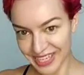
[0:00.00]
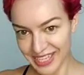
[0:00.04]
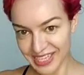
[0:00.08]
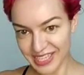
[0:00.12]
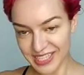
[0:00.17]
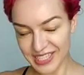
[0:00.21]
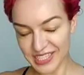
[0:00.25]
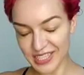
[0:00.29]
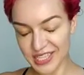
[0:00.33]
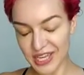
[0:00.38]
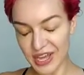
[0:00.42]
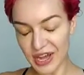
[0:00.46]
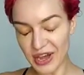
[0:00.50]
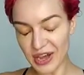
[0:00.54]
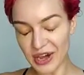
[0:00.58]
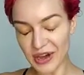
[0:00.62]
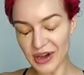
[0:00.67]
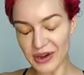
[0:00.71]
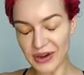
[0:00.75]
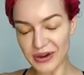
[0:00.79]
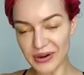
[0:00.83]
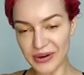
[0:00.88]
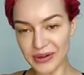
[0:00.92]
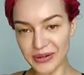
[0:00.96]

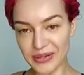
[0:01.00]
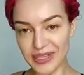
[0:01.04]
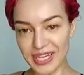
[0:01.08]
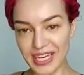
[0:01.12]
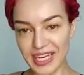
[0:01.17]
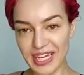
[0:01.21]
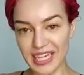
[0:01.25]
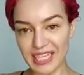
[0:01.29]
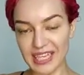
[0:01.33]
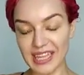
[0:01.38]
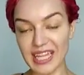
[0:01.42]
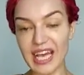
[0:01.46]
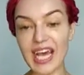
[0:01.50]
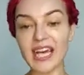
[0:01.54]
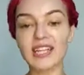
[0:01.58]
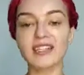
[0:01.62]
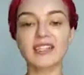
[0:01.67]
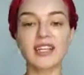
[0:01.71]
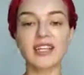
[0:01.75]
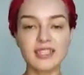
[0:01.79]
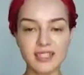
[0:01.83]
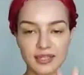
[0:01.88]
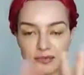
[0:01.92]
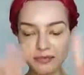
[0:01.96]
So that
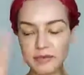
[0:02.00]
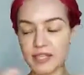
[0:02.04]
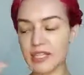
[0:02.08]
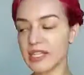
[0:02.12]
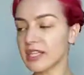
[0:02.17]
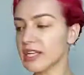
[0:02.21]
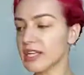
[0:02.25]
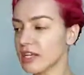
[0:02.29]
doesn't mean